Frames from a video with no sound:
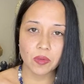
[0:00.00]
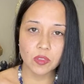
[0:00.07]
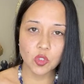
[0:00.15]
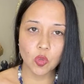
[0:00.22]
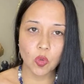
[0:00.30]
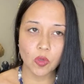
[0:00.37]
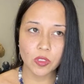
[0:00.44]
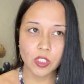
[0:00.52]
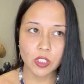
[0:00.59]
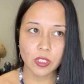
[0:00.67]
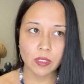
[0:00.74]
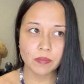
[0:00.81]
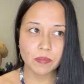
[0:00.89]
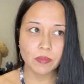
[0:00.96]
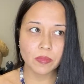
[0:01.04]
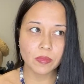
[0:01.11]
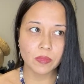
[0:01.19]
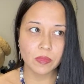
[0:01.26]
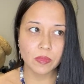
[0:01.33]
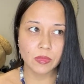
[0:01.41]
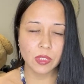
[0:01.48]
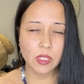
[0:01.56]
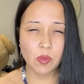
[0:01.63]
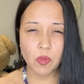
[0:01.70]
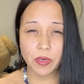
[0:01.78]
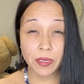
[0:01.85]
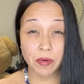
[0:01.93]
Georgia,
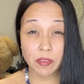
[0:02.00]
somewhere near